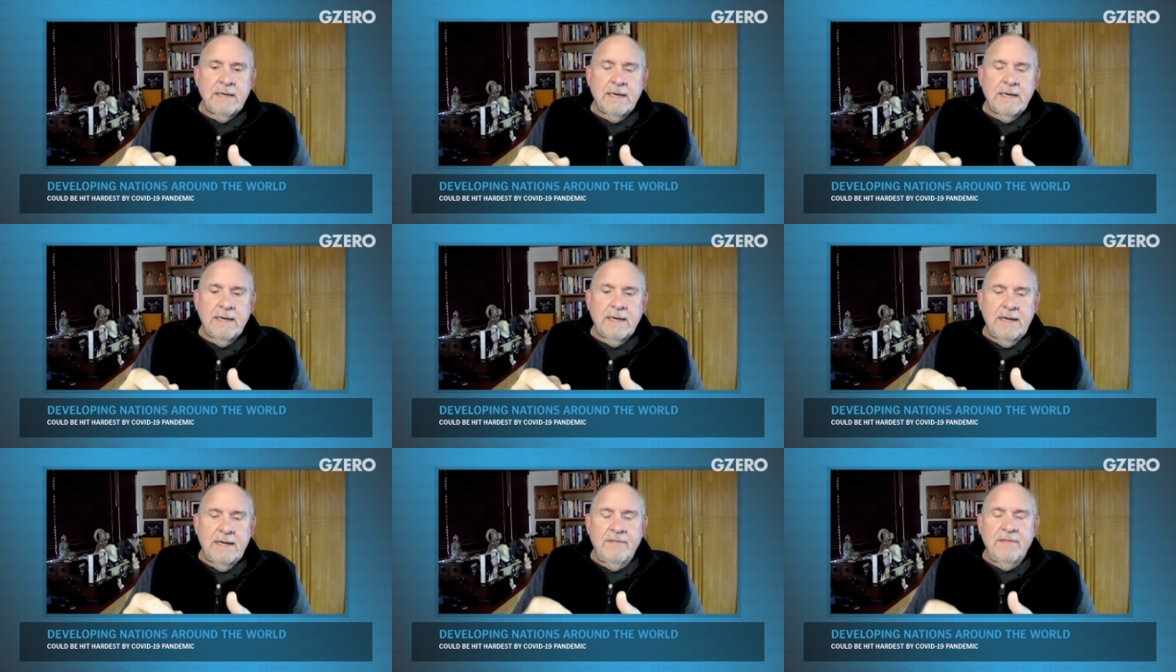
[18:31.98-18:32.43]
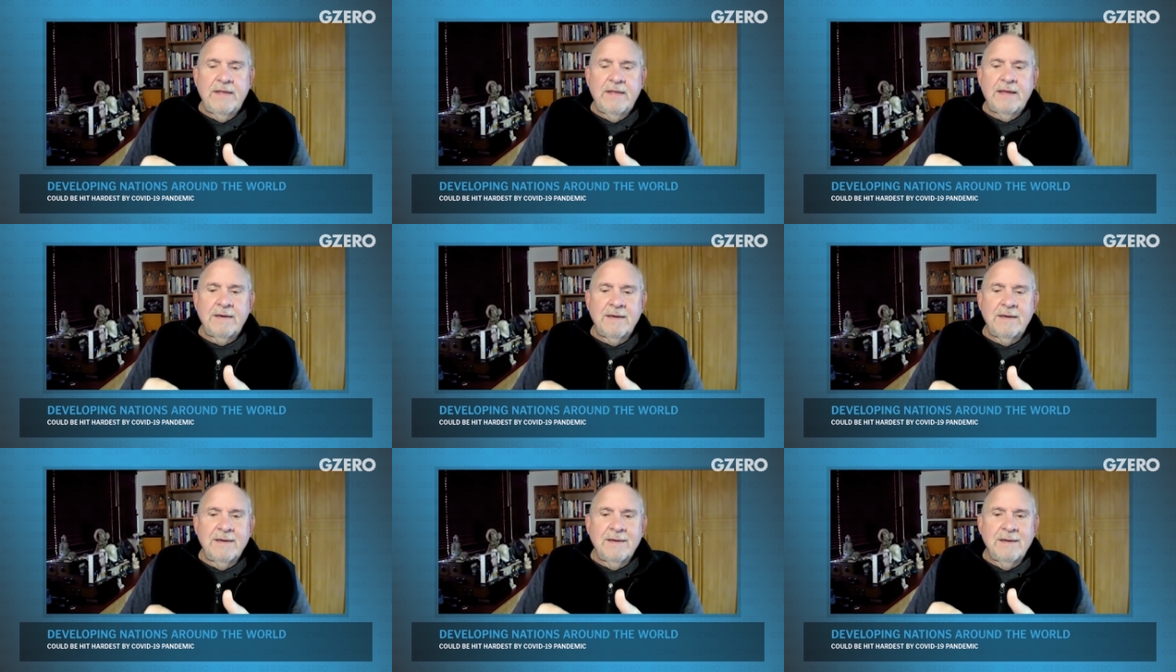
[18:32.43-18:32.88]
Uh, and
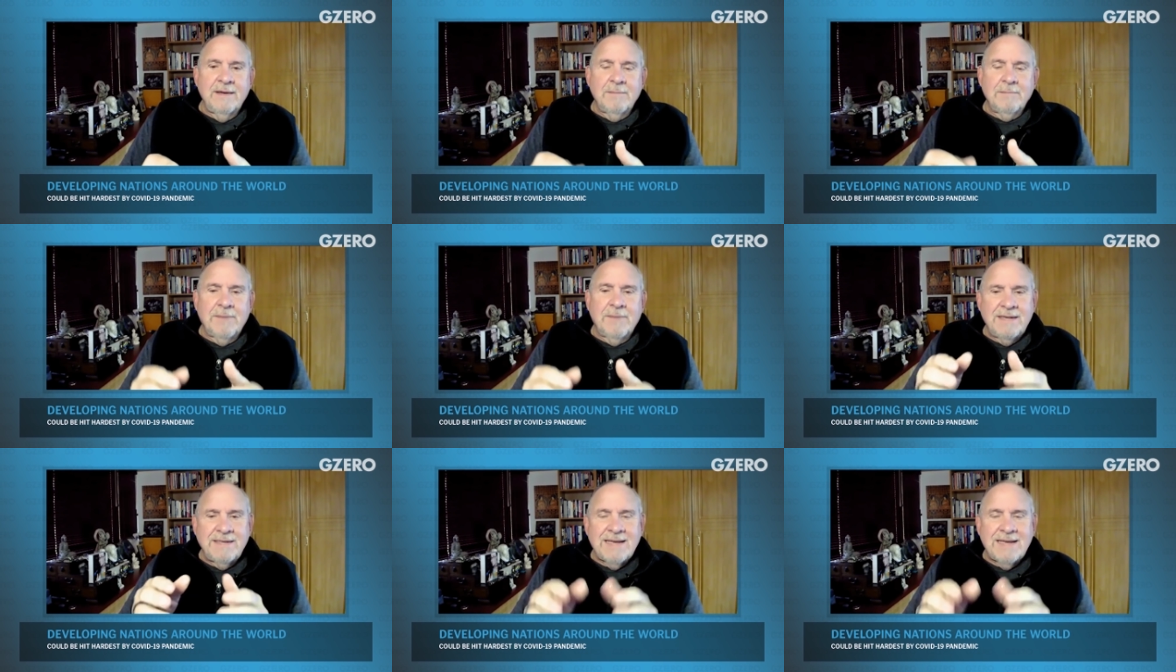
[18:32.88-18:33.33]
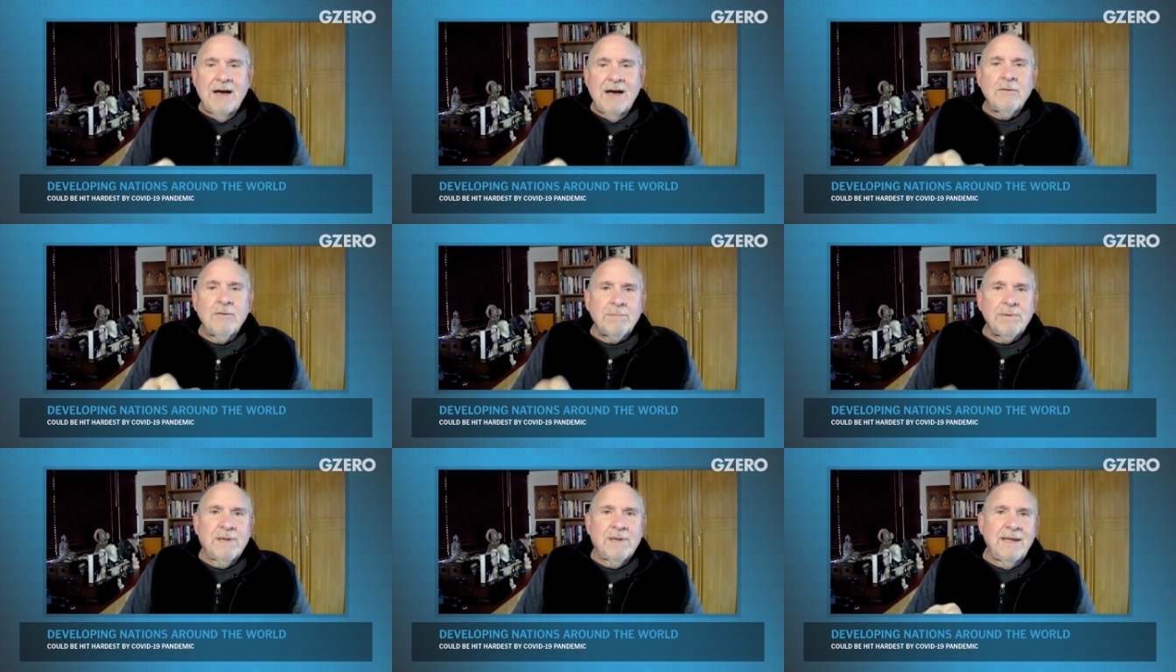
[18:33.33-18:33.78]
then by
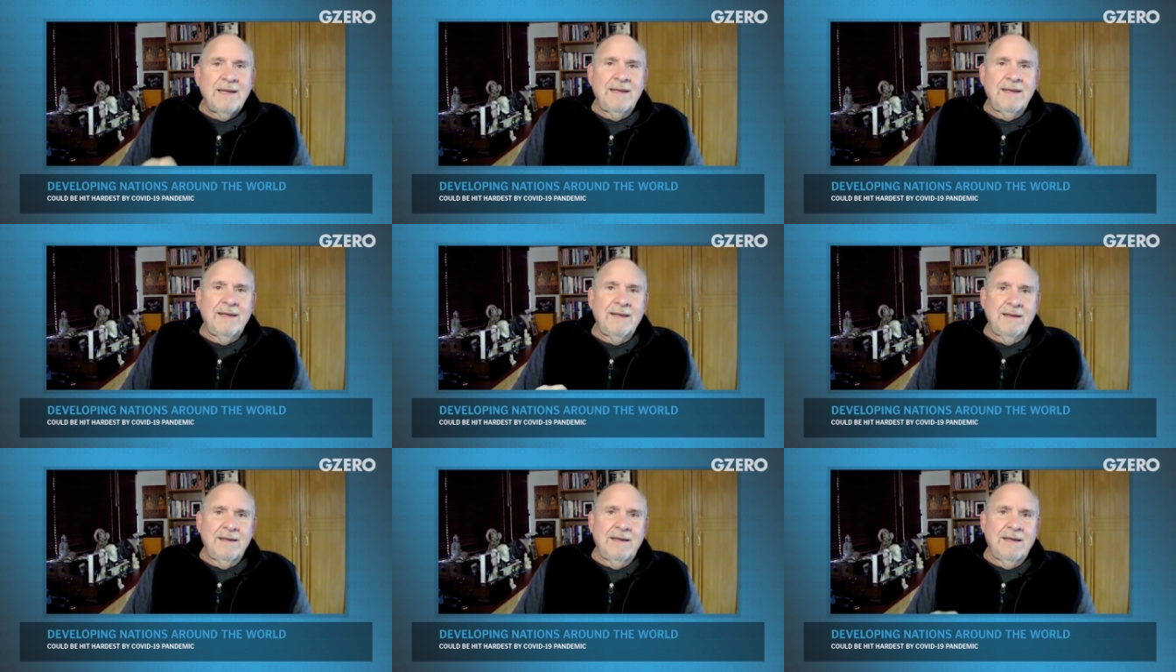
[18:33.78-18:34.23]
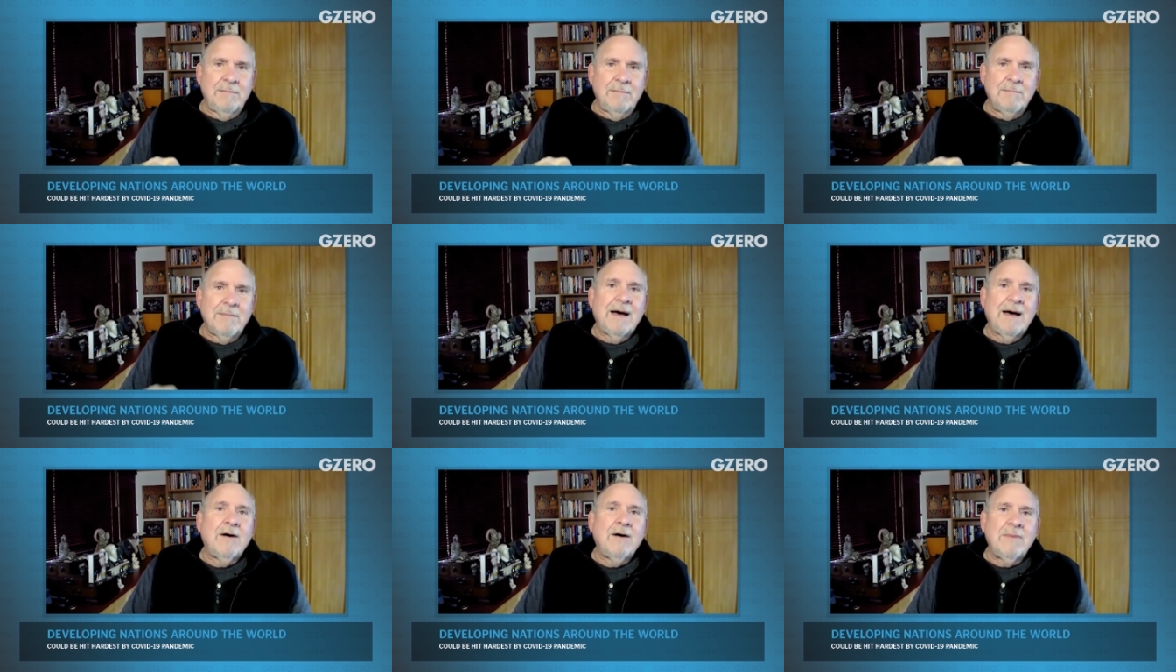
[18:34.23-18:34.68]
downplaying and
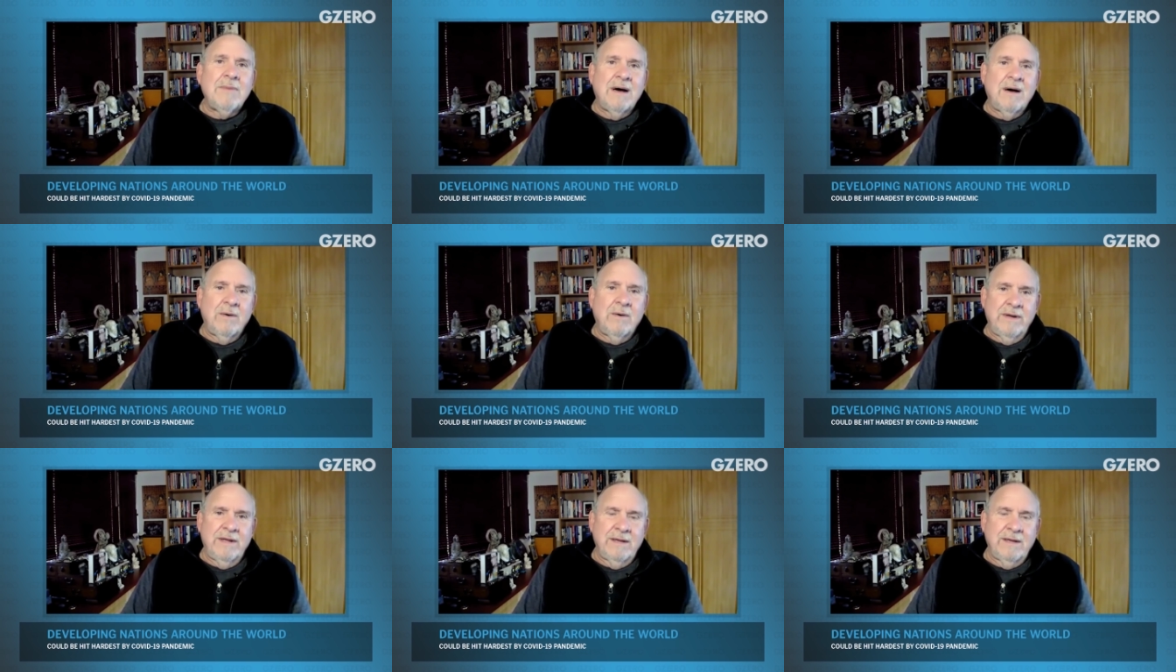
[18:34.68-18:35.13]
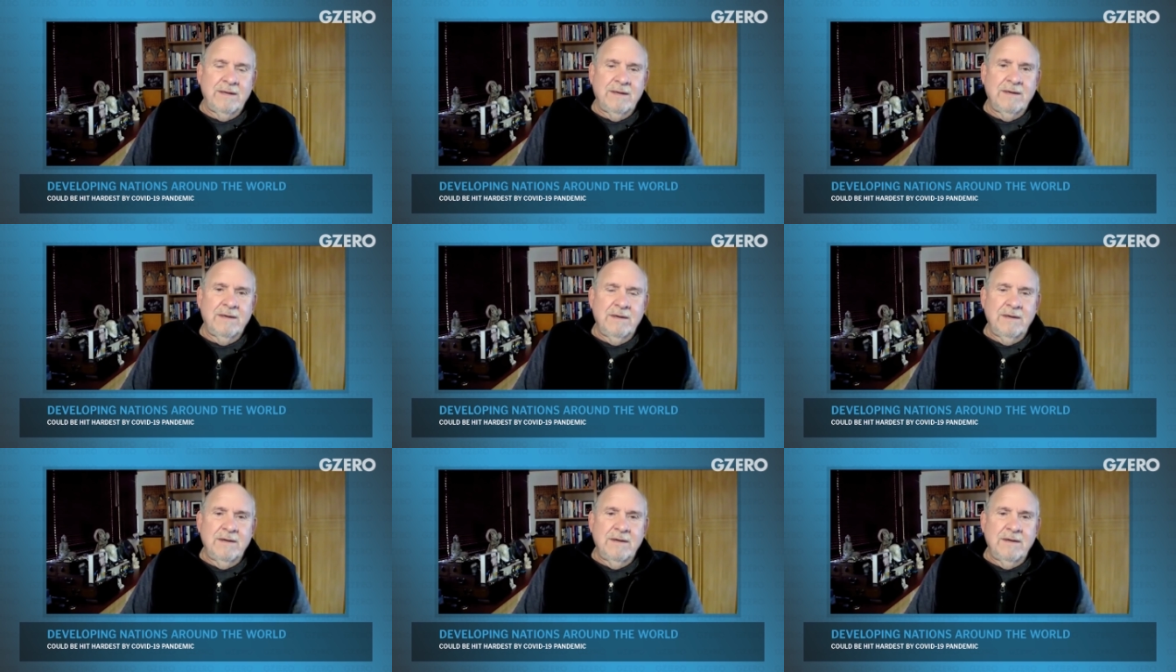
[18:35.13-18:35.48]
mau mauing